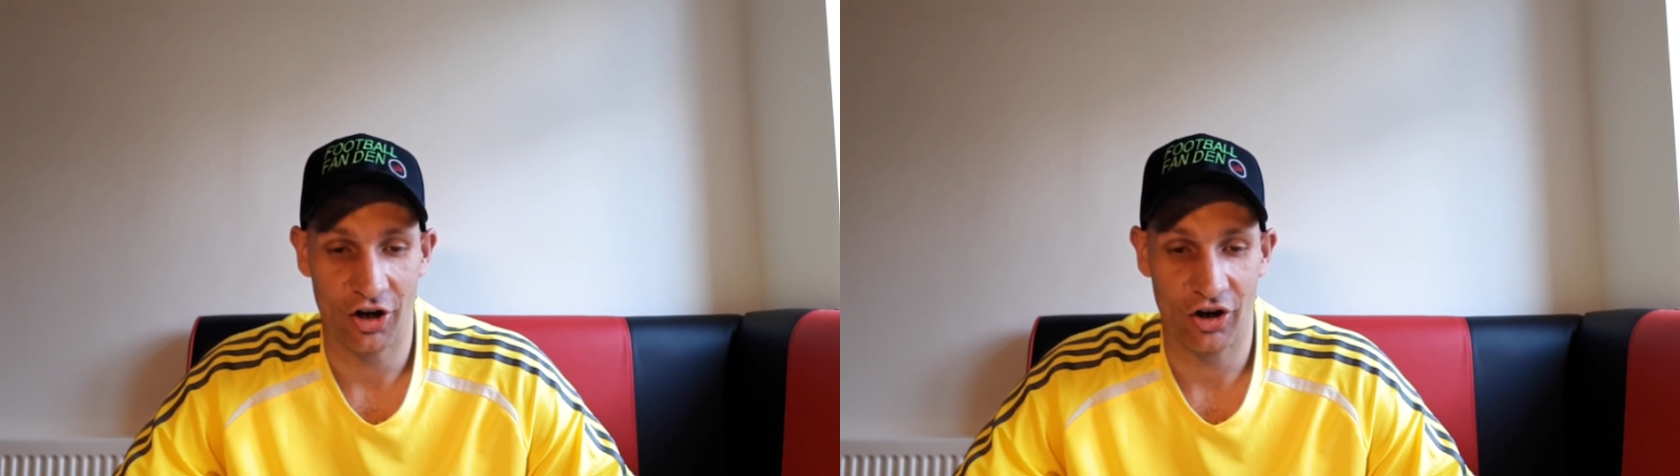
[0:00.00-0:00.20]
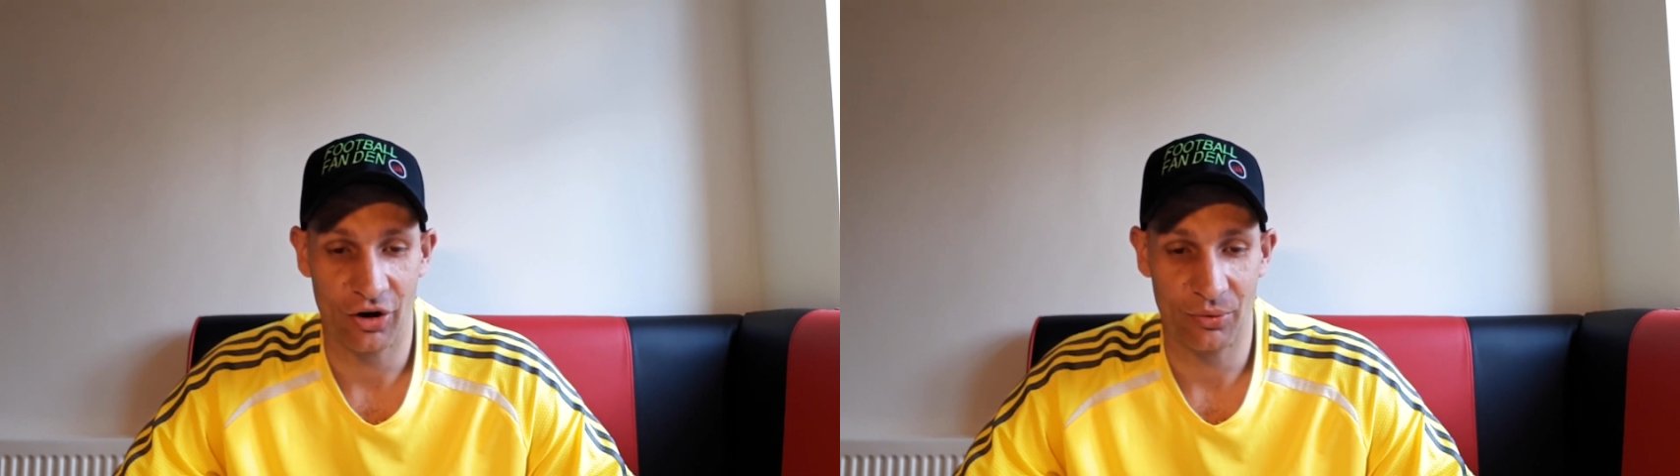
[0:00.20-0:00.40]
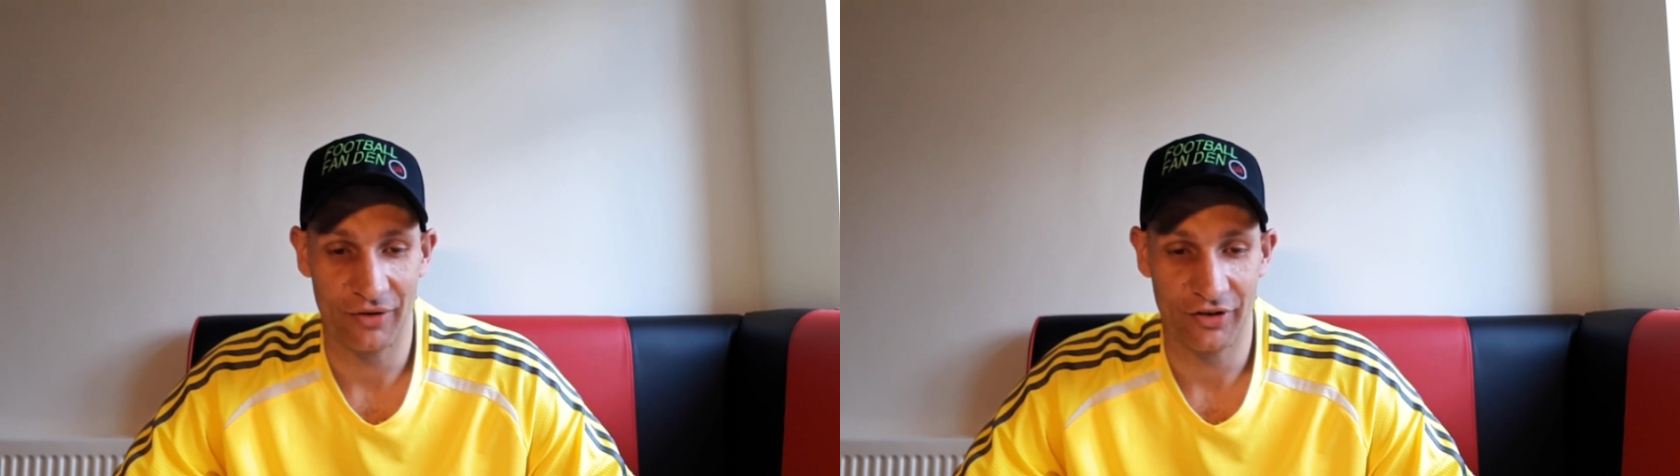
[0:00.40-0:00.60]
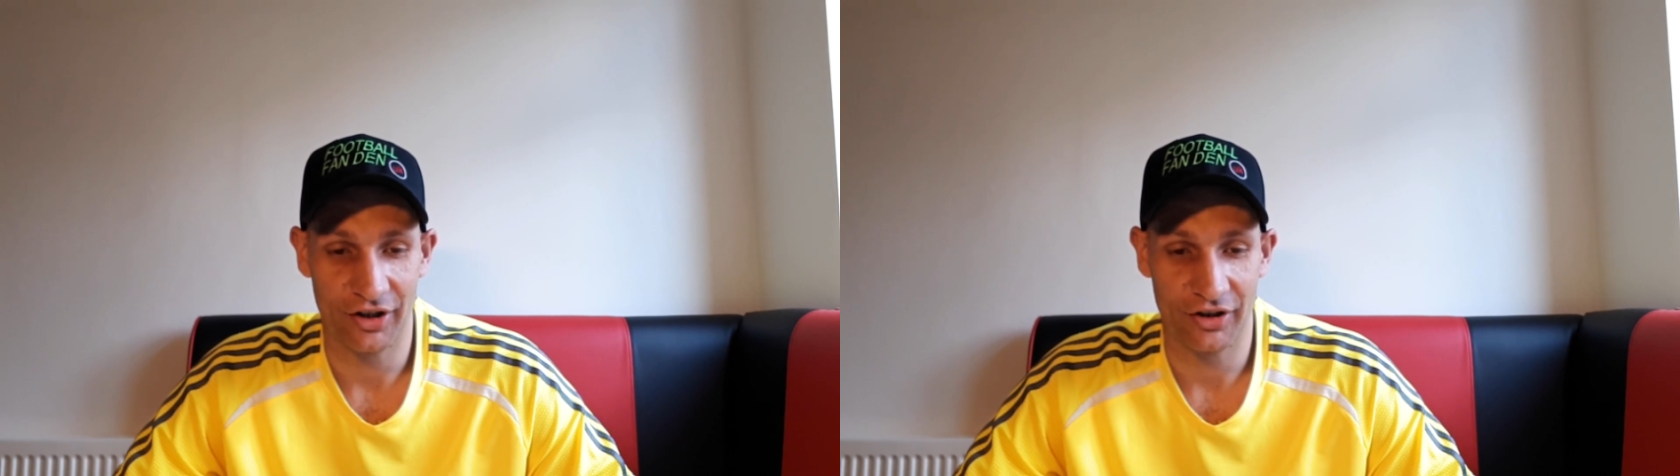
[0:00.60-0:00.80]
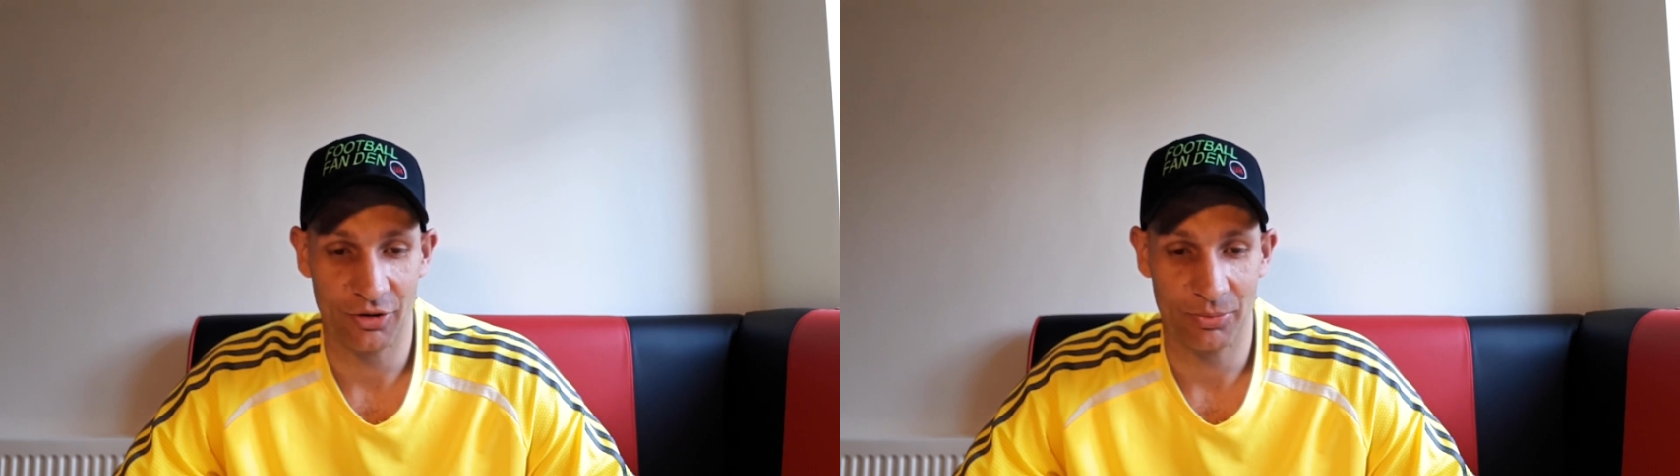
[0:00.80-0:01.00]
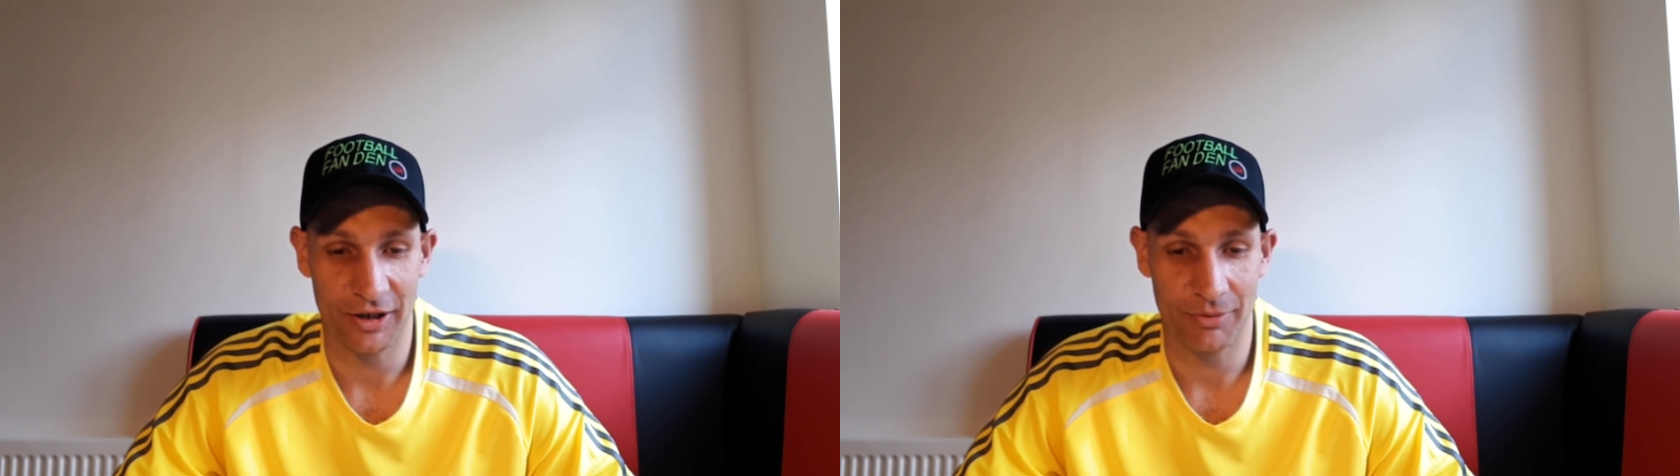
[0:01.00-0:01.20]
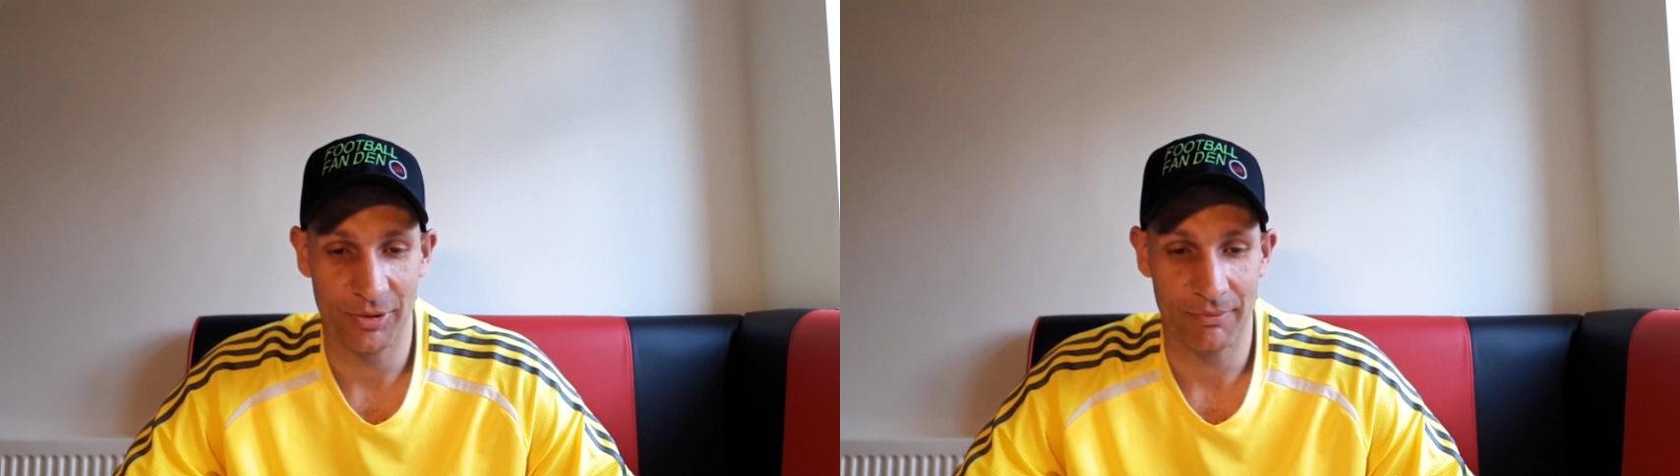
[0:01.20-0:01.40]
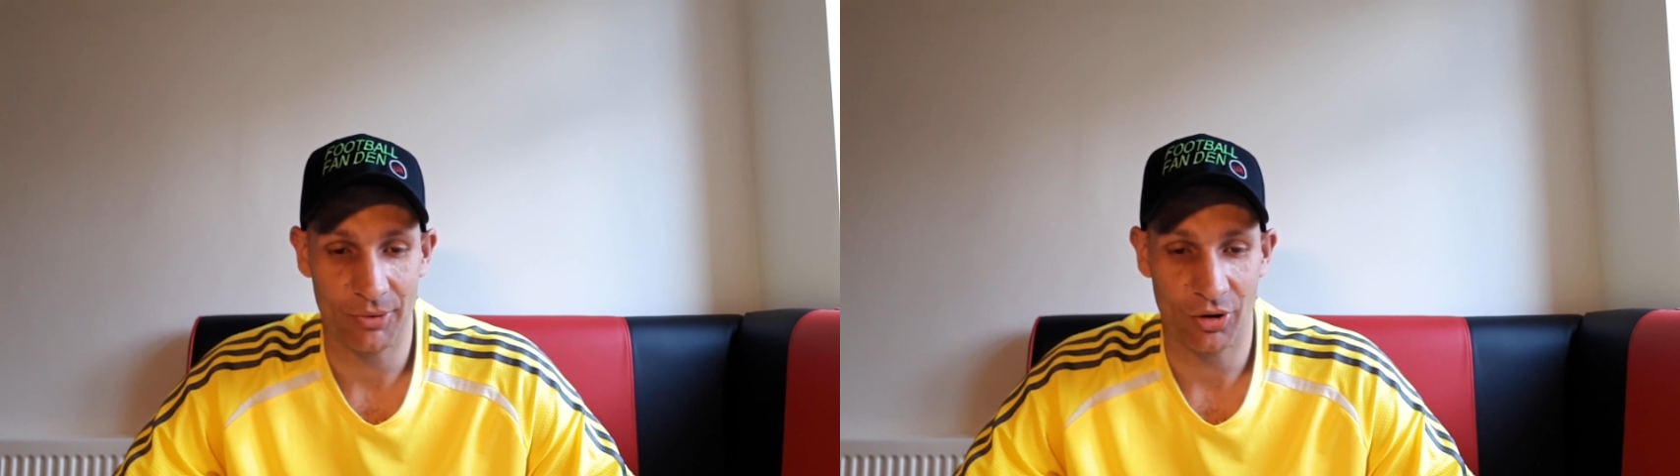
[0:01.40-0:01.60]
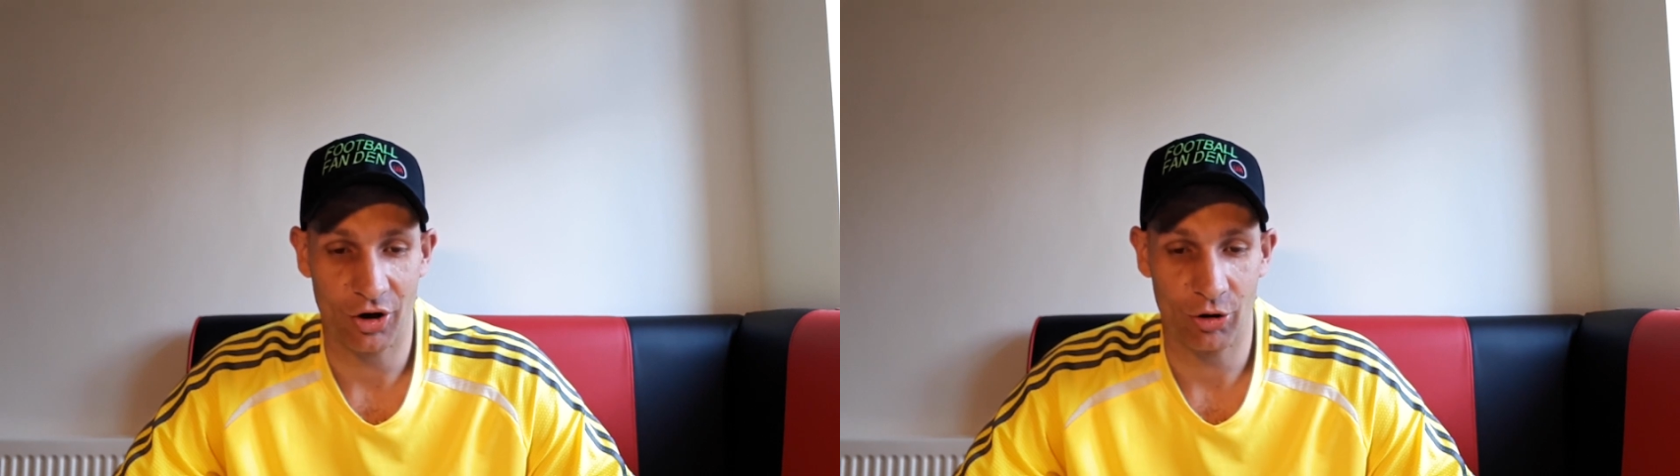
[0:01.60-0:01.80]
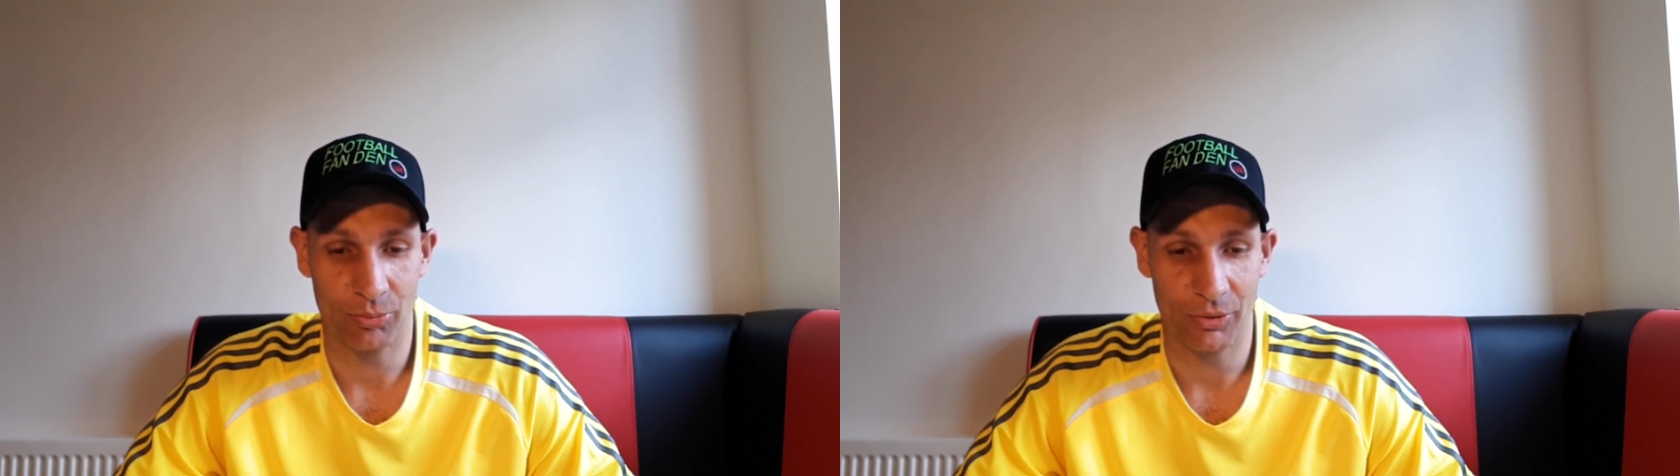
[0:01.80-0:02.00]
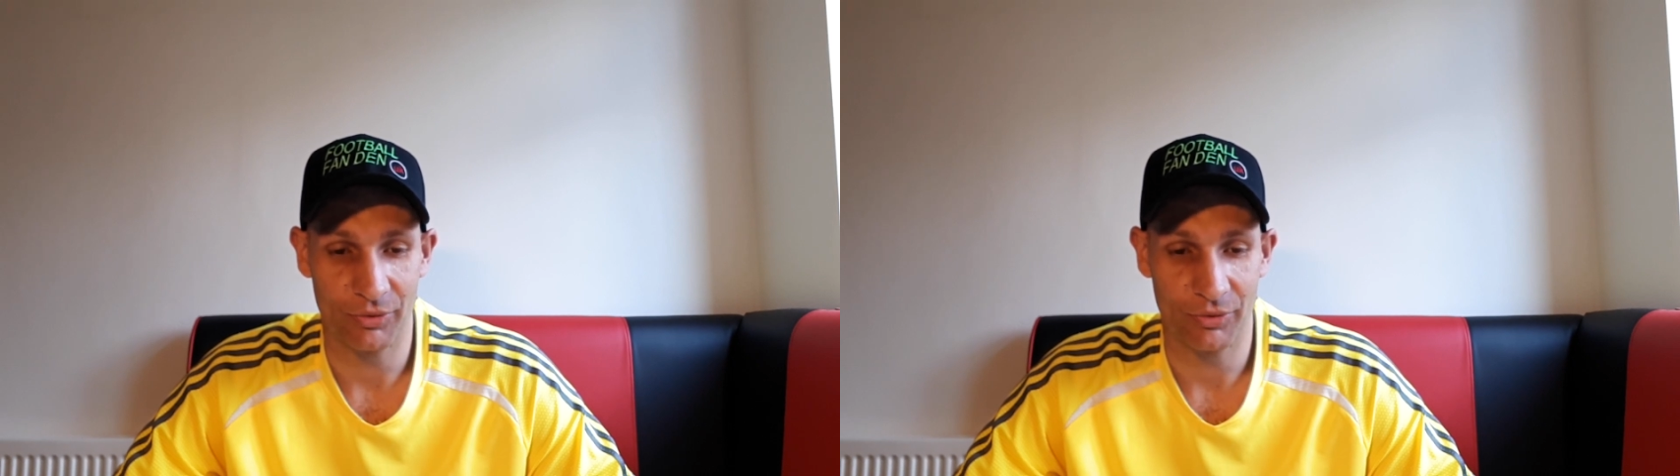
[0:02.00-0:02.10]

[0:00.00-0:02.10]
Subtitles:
or whether they'll be a bit more open